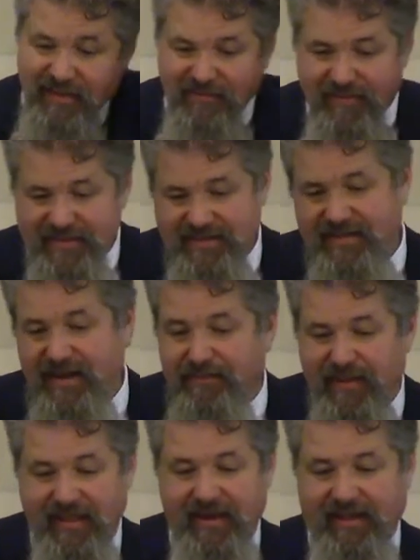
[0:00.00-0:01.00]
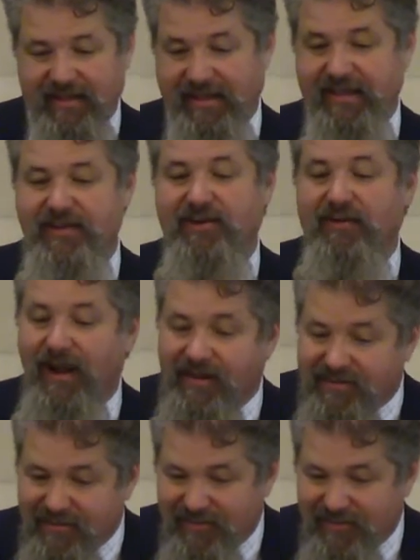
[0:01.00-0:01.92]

if this isn't a politically incorrect